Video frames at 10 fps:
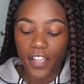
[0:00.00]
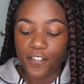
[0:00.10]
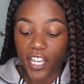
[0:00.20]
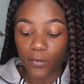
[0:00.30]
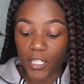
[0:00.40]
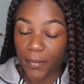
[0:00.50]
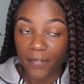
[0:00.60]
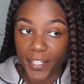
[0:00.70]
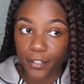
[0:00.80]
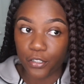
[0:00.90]
If you guys watch
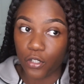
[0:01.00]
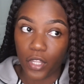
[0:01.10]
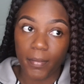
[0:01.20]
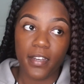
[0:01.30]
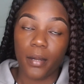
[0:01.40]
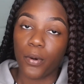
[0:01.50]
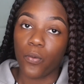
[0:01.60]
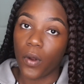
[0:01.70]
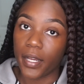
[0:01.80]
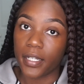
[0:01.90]
my videos, you know that my number
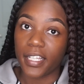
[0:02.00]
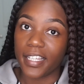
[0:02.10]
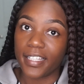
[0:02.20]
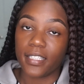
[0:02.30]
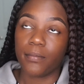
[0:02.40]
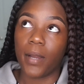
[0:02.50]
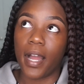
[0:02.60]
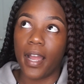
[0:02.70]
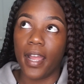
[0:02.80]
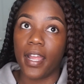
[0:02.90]
one is
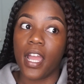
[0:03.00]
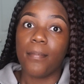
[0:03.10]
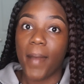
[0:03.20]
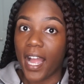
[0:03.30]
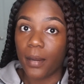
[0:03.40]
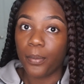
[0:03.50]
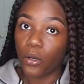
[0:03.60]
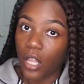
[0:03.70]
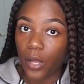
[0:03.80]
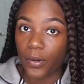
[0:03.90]
my MAC
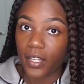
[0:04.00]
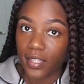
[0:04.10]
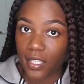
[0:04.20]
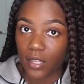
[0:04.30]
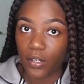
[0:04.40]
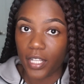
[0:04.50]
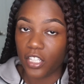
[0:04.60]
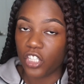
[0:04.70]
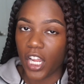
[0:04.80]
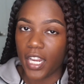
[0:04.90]
Pro Longwear Concealer in
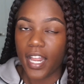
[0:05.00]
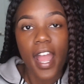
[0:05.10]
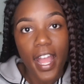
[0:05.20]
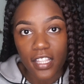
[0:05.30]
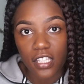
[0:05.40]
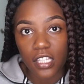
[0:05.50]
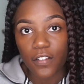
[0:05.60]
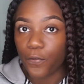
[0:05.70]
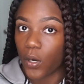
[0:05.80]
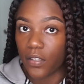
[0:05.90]
the shade
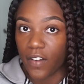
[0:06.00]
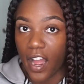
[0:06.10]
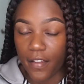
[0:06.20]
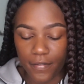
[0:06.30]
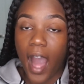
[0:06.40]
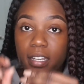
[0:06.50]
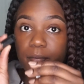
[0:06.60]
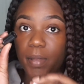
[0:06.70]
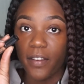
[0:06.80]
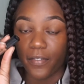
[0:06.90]
NC45. I
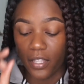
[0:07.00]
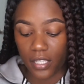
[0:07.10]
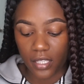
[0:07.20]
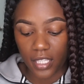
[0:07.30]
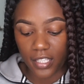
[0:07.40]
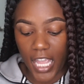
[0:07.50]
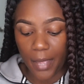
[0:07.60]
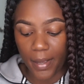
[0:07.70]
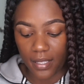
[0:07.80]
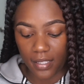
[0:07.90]
didn't pay for this. This
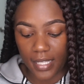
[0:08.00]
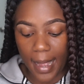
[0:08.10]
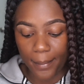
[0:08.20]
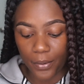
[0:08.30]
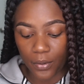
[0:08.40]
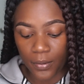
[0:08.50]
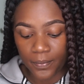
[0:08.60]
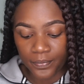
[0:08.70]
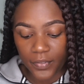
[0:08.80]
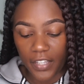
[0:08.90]
came as a sample.